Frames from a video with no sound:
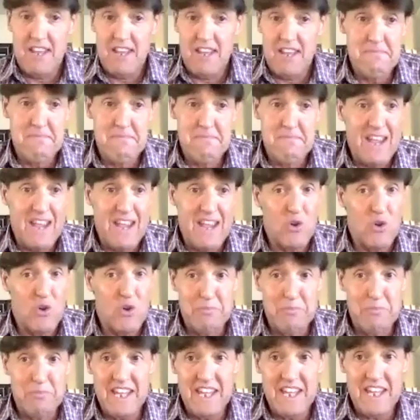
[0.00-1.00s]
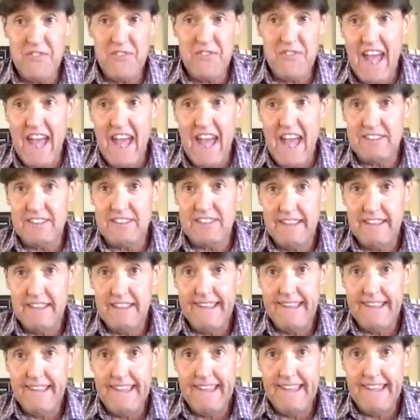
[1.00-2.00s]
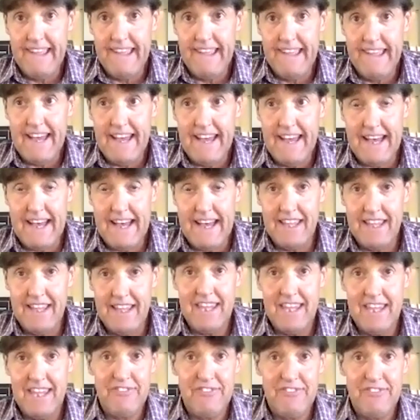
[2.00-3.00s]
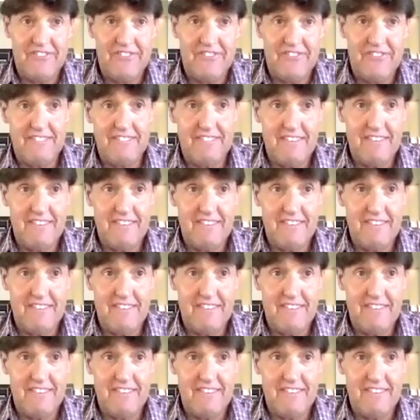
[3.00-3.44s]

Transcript: It may well be that if